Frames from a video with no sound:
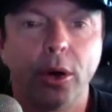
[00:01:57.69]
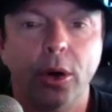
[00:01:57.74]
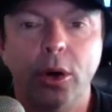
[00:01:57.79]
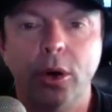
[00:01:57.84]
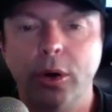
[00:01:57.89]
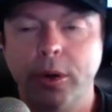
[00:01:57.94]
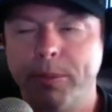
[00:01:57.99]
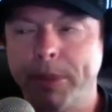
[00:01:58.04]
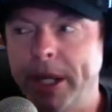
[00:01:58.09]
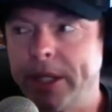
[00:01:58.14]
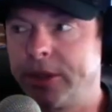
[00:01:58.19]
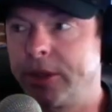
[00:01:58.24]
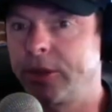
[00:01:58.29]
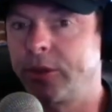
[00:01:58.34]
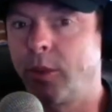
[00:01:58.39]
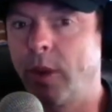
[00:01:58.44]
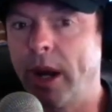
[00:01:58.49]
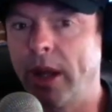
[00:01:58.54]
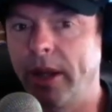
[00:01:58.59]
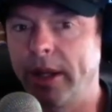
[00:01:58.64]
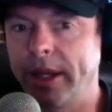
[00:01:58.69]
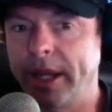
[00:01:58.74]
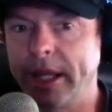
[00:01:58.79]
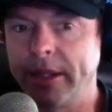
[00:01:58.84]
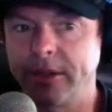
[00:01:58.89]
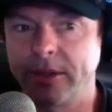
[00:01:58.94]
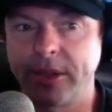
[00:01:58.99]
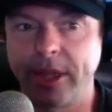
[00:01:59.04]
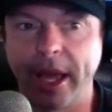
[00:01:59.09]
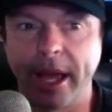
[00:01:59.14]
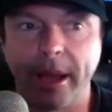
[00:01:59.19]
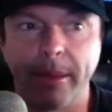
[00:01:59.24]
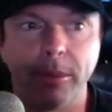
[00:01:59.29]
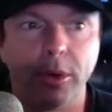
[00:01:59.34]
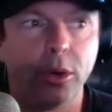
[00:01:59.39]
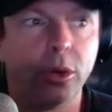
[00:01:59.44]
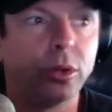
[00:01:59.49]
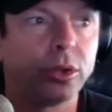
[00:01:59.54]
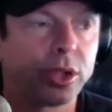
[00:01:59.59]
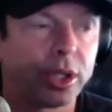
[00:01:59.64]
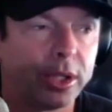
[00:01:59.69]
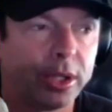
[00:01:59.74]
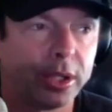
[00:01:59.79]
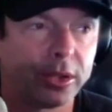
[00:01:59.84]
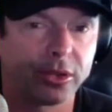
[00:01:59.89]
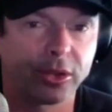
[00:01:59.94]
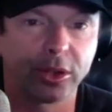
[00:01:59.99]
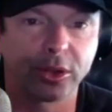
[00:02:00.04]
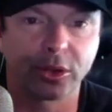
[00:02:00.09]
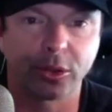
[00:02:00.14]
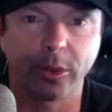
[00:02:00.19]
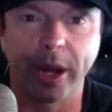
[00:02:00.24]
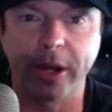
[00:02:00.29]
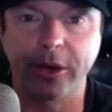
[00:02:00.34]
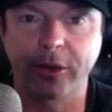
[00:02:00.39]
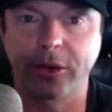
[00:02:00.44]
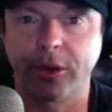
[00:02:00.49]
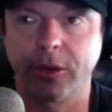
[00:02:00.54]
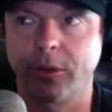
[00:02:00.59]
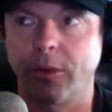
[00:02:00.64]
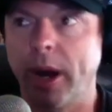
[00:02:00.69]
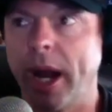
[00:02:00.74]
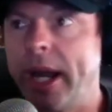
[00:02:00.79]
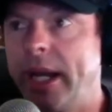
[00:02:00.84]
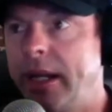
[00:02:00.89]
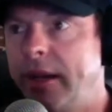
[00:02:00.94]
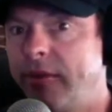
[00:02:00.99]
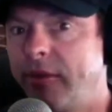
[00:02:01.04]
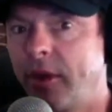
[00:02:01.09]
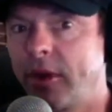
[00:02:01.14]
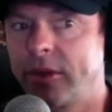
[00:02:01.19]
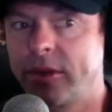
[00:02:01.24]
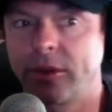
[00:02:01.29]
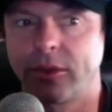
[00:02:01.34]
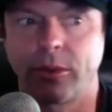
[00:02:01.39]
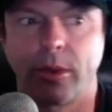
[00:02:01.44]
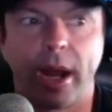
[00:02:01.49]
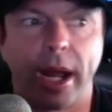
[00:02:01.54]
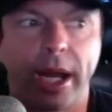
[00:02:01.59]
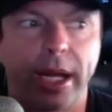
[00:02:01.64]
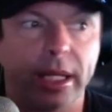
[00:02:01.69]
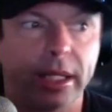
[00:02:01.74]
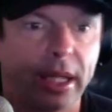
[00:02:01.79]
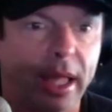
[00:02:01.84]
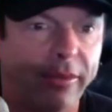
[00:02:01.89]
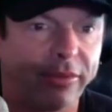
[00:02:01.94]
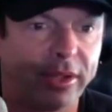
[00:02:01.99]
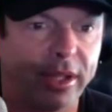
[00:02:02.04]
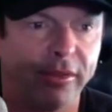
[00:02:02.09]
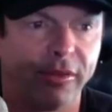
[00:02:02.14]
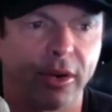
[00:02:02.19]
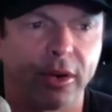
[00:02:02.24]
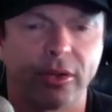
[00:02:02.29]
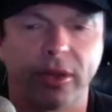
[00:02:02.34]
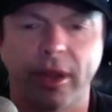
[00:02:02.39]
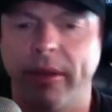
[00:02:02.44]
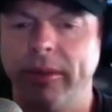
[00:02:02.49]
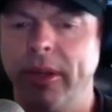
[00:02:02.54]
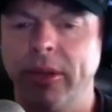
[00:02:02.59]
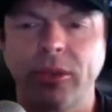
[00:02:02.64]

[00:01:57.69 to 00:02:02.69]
who pitches well against them, who's in this situation, righty versus righty, lefty versus lefty. I mean,